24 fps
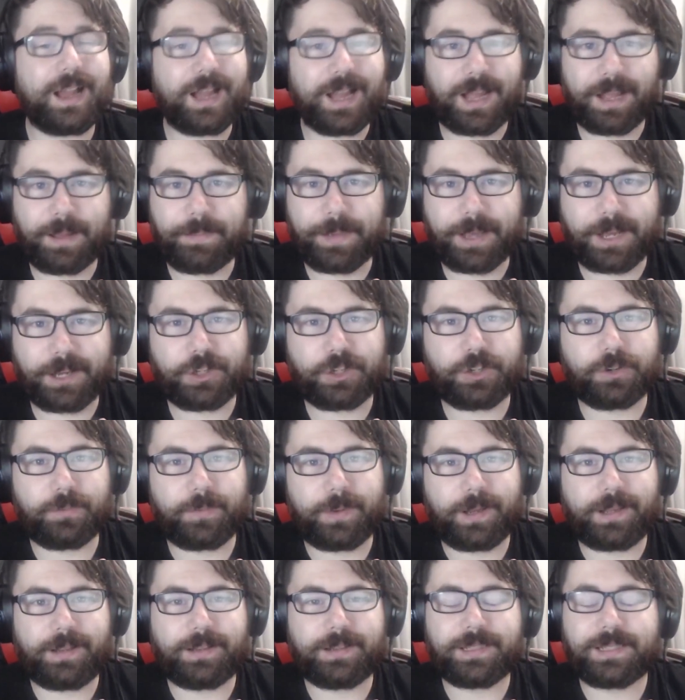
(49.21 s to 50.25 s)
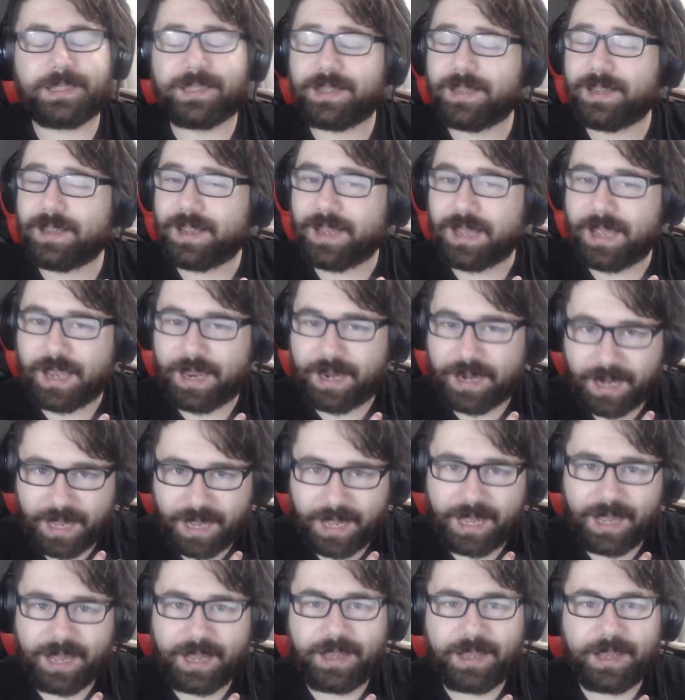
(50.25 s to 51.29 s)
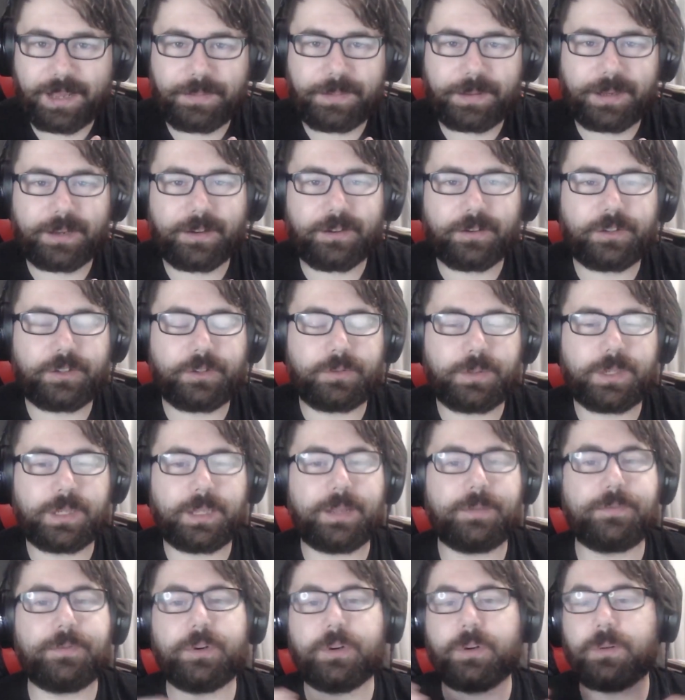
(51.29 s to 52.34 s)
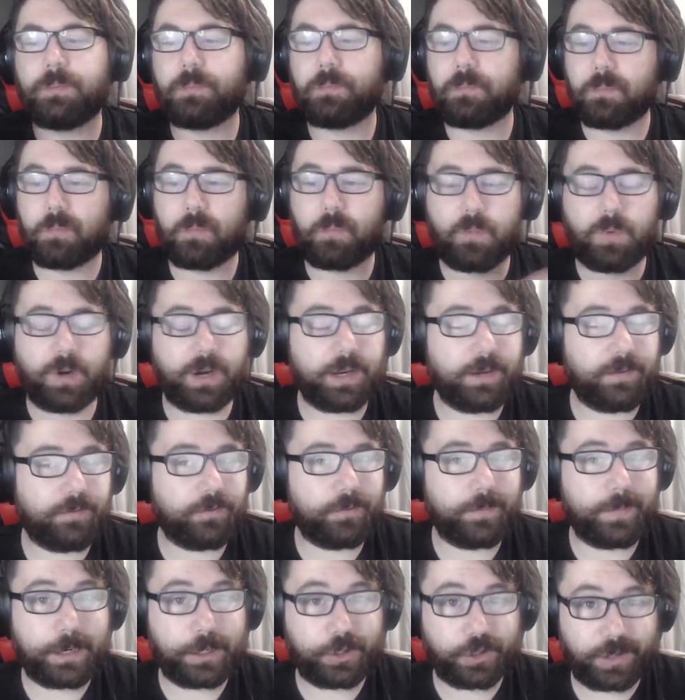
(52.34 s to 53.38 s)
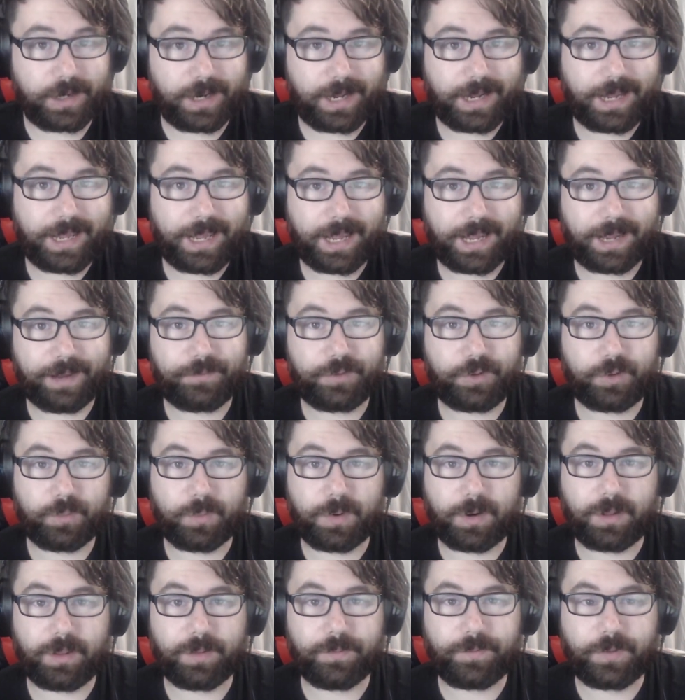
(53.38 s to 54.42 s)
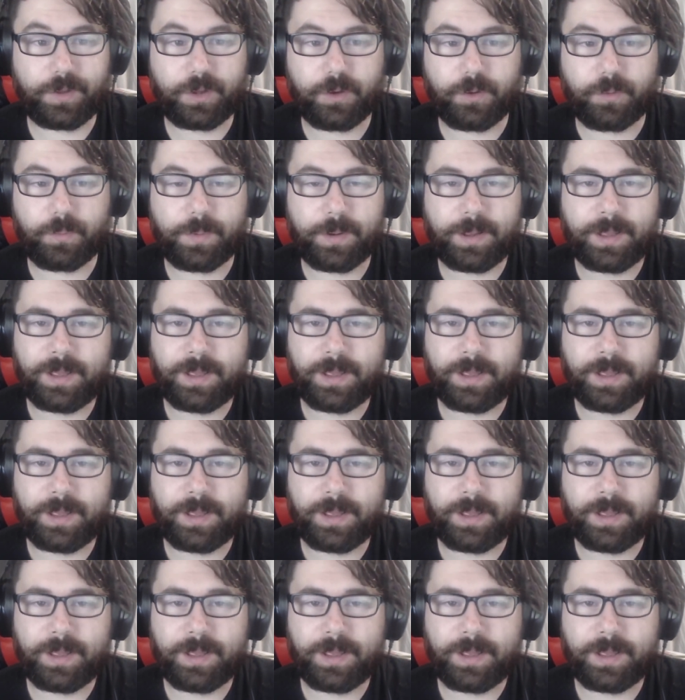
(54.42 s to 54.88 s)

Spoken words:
I'm Ashen Wings, and I am here to deliver what information I have to all of you.